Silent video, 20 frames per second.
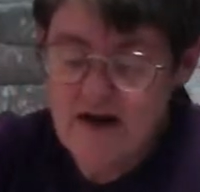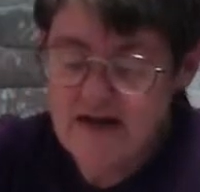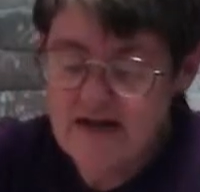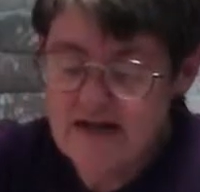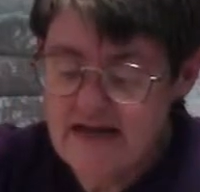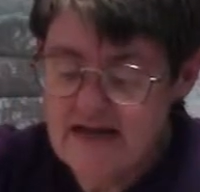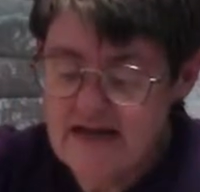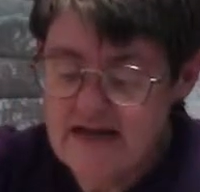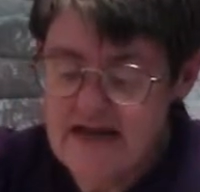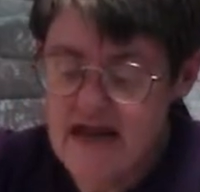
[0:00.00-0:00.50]

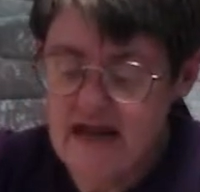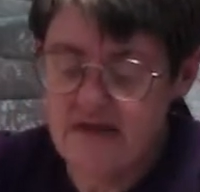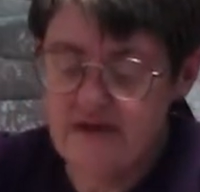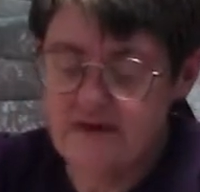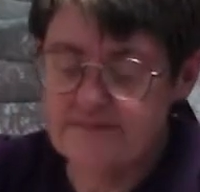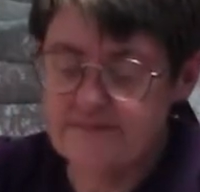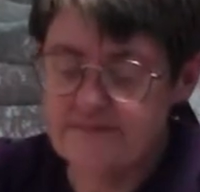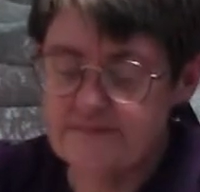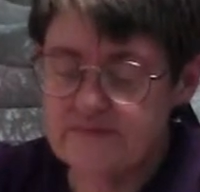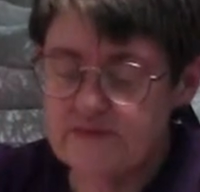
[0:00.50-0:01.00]
wanted light
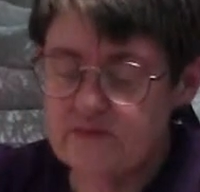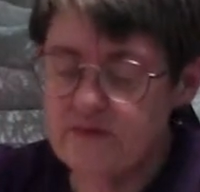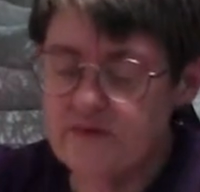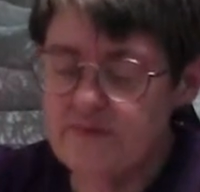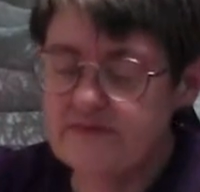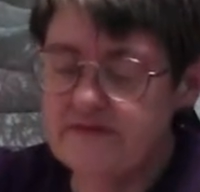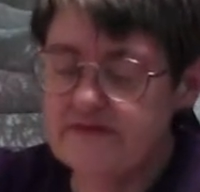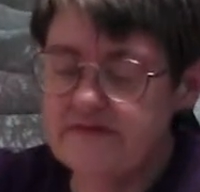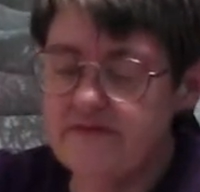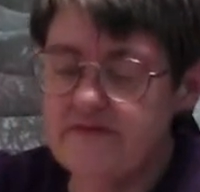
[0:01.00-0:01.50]
yellow.
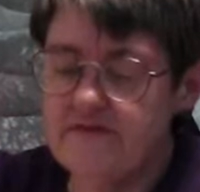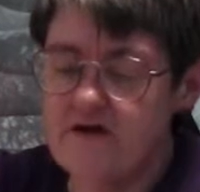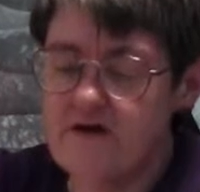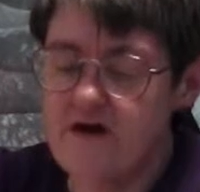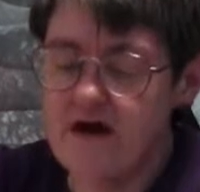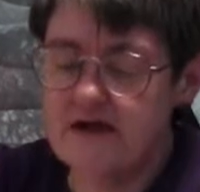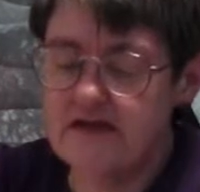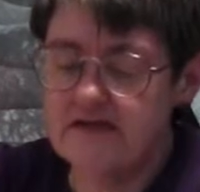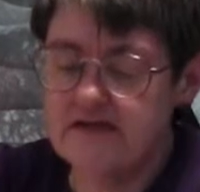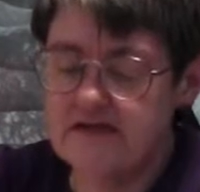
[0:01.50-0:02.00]
Whoops,
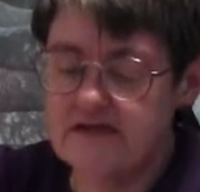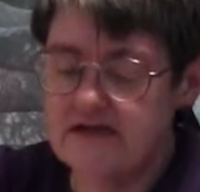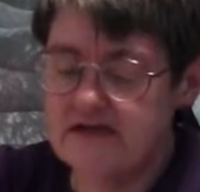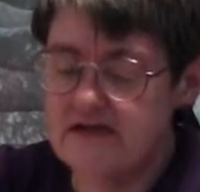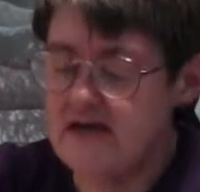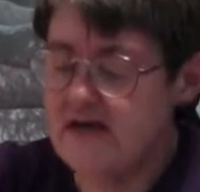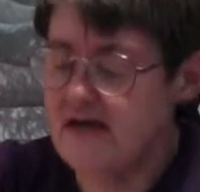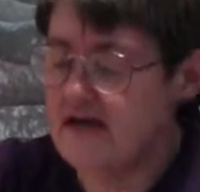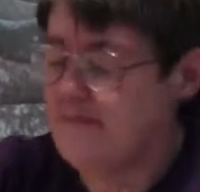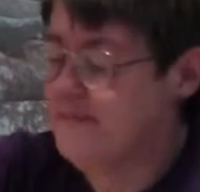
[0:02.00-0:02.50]
forgot to
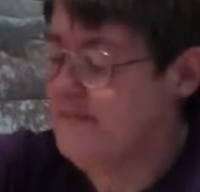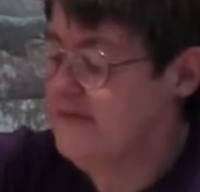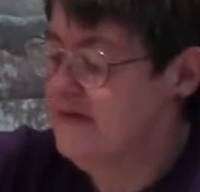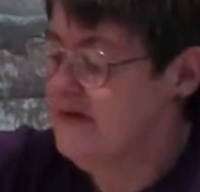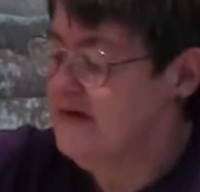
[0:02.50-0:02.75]
dip.